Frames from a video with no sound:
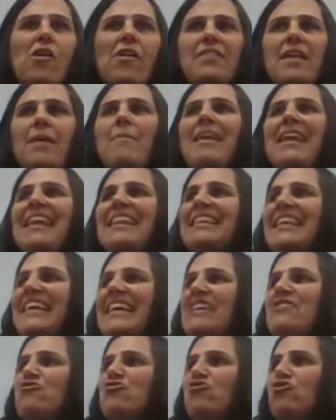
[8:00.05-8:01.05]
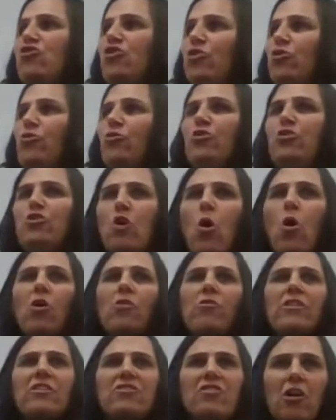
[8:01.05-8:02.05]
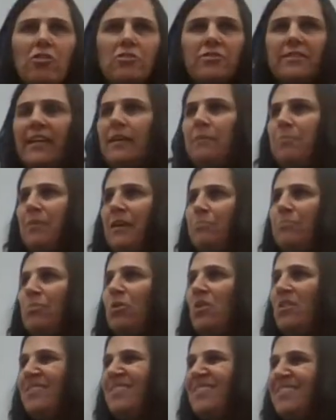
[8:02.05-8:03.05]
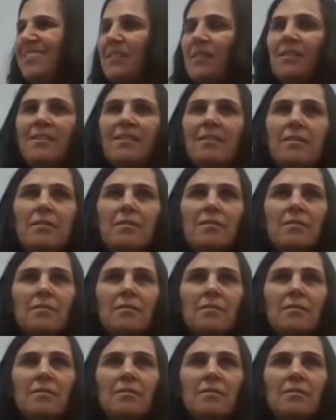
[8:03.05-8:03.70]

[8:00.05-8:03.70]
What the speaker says: easier on them and at least do your adulting, people.